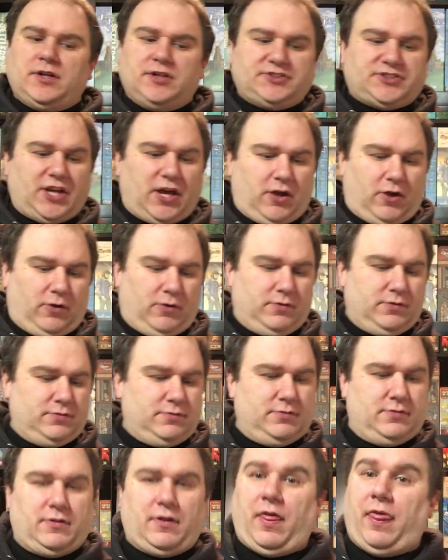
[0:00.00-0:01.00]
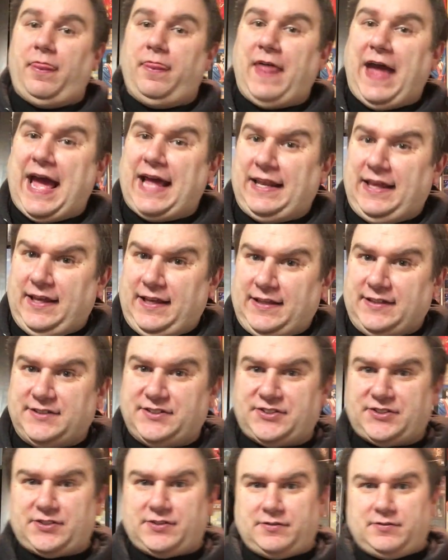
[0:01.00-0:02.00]
So that
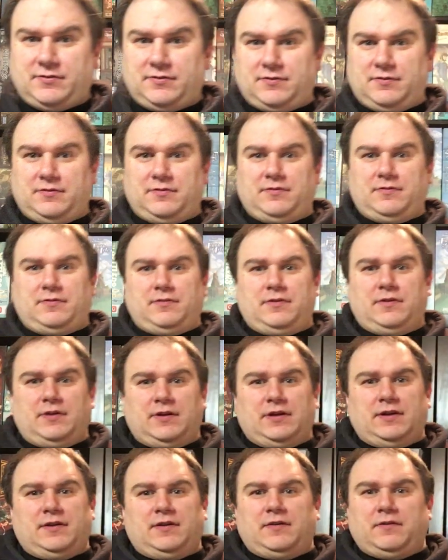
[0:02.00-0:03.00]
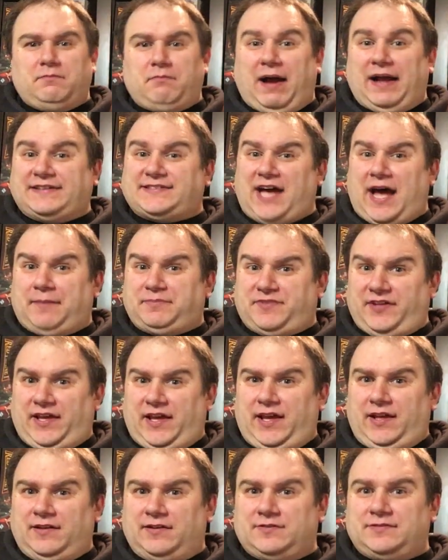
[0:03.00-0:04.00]
is my top
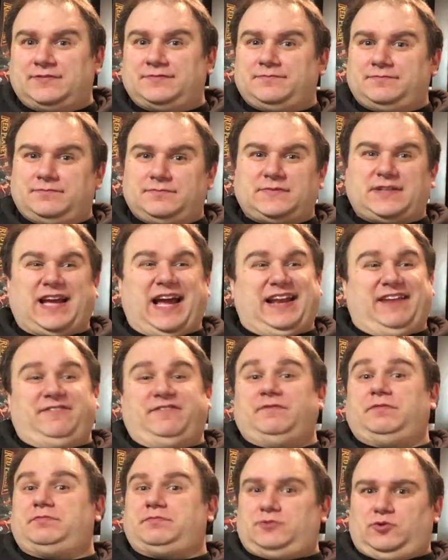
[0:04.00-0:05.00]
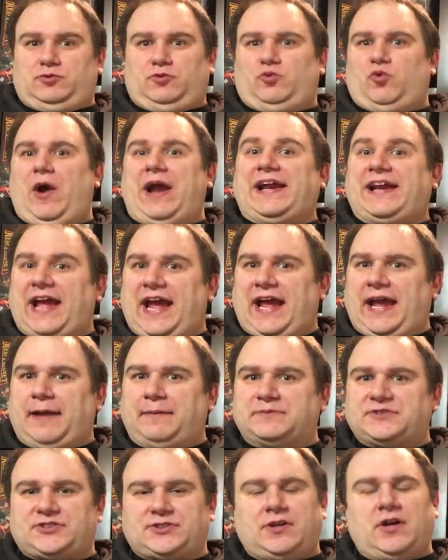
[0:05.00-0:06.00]
10 kind of great
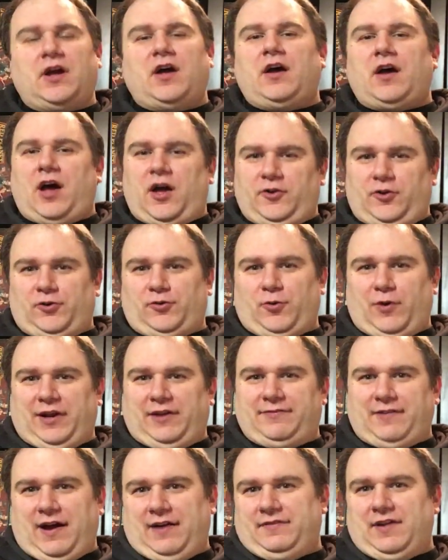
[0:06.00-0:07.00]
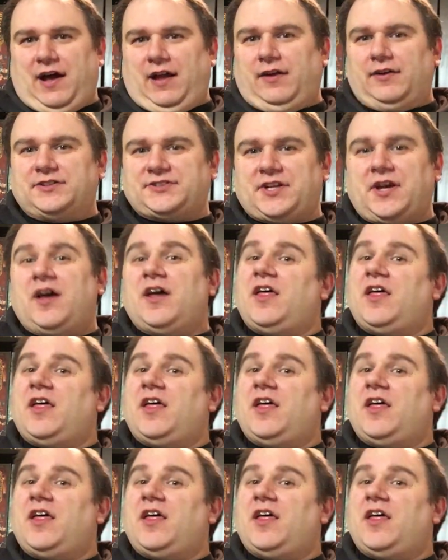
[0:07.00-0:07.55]
games under $25.